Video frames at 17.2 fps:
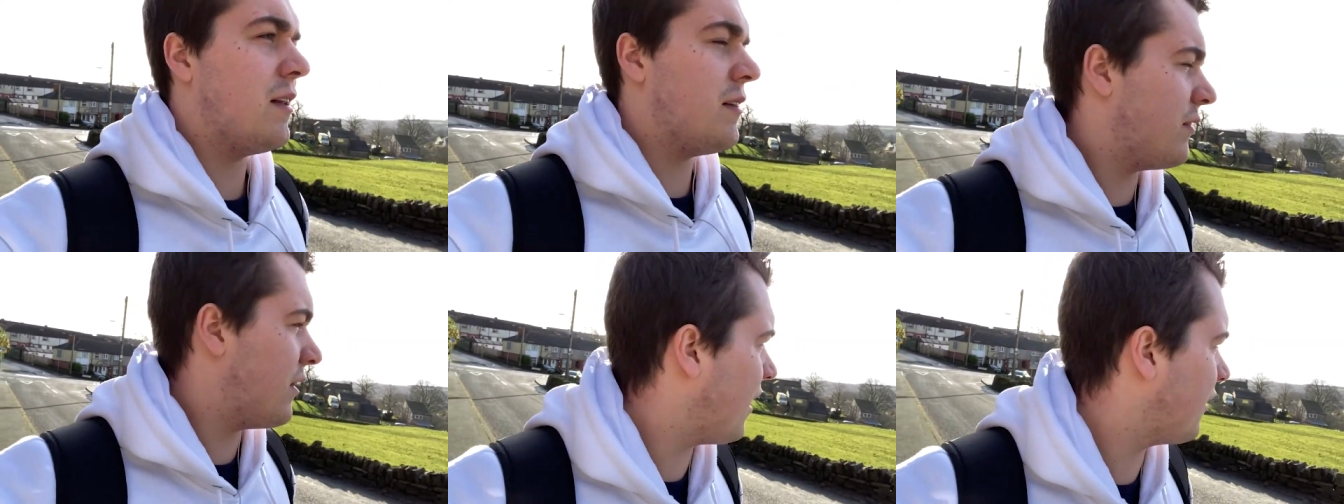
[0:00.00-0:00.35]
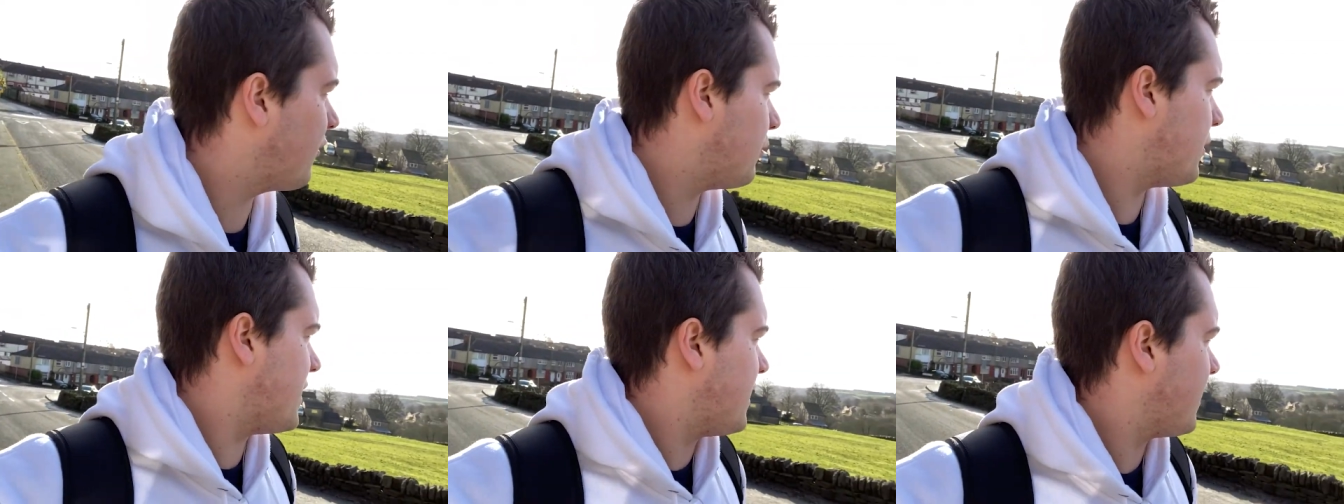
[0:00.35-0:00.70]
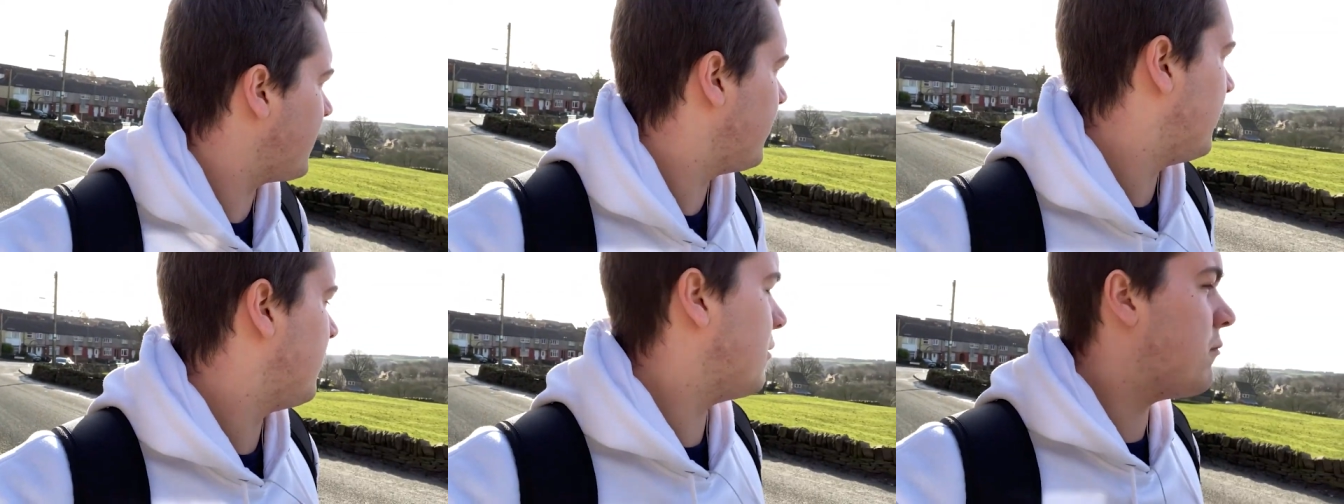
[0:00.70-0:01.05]
Last week,
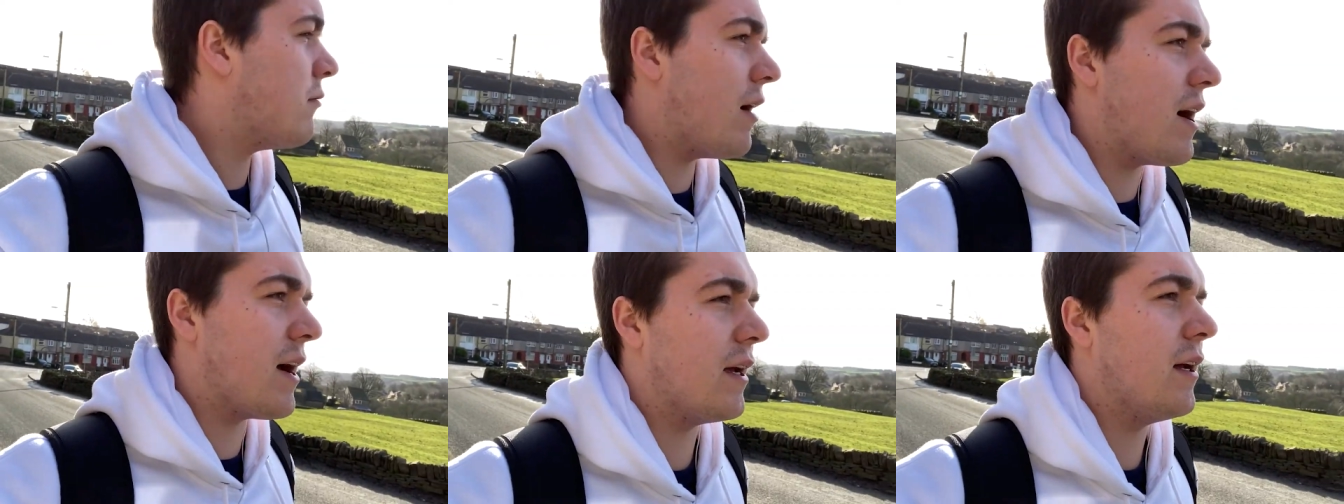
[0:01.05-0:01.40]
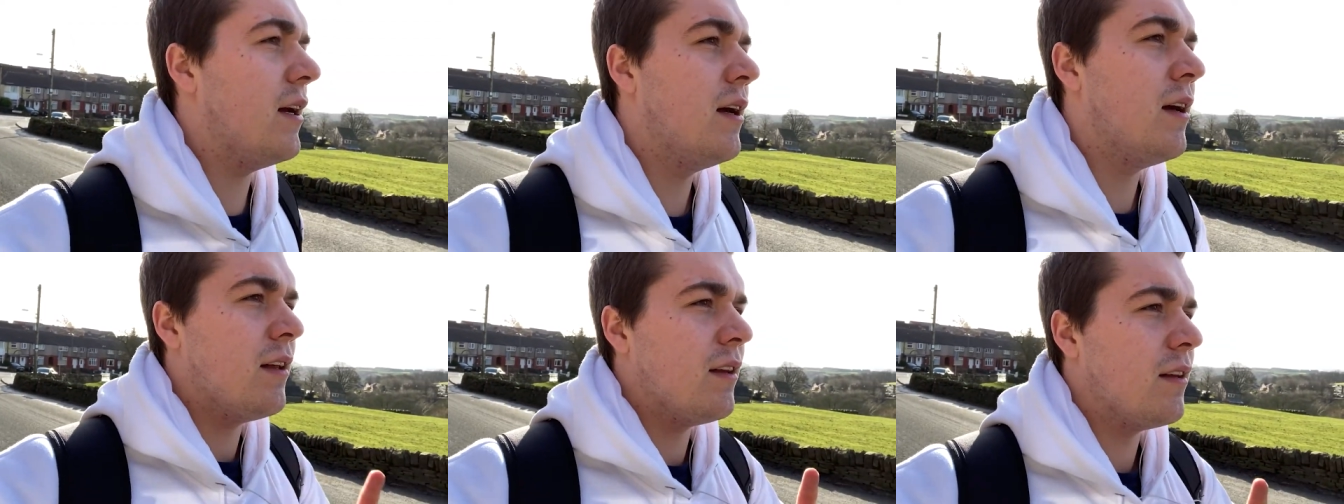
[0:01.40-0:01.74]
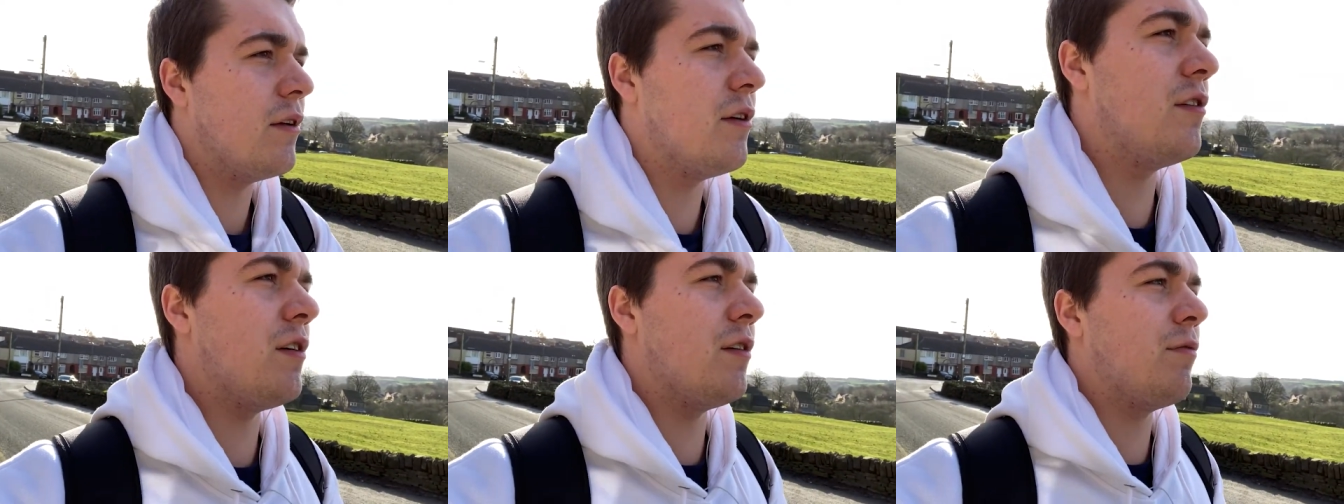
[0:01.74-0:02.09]
right,
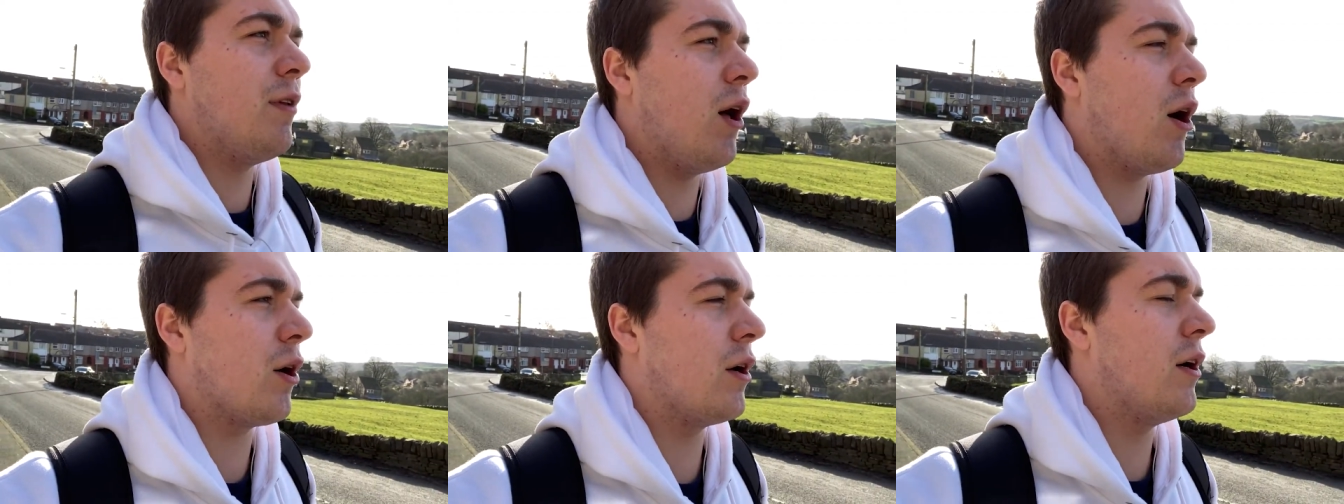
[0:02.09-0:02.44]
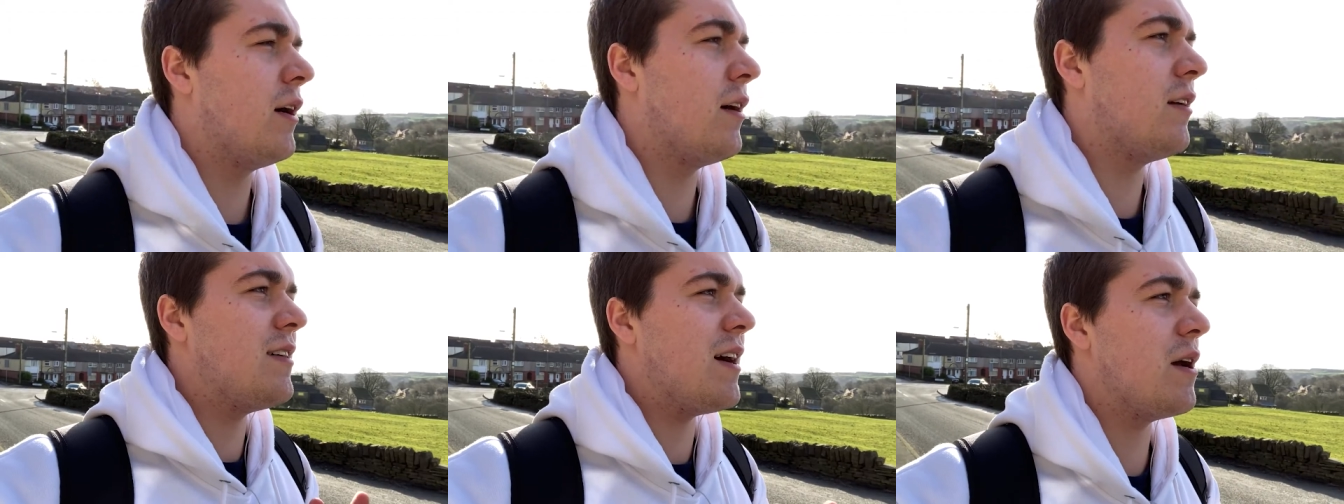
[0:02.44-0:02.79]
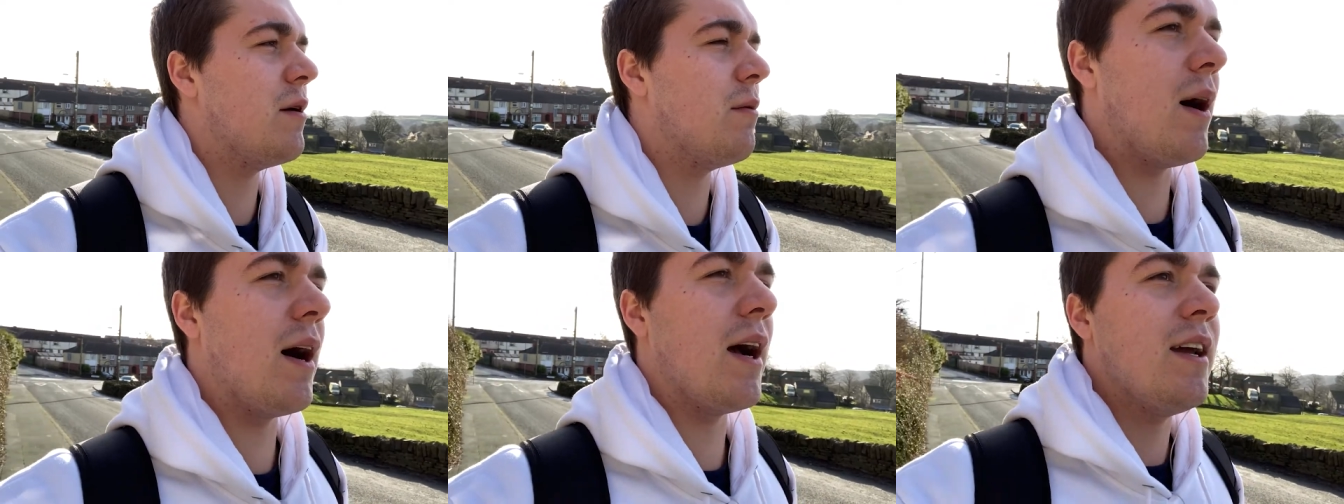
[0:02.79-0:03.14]
there isn't a vlog. I'll tell
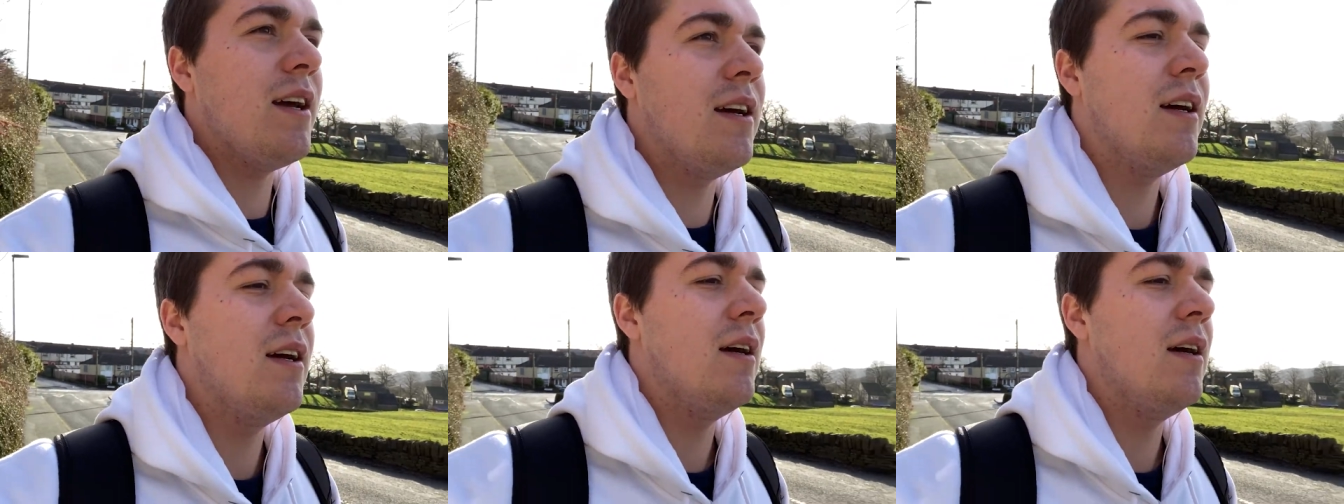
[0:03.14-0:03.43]
you why.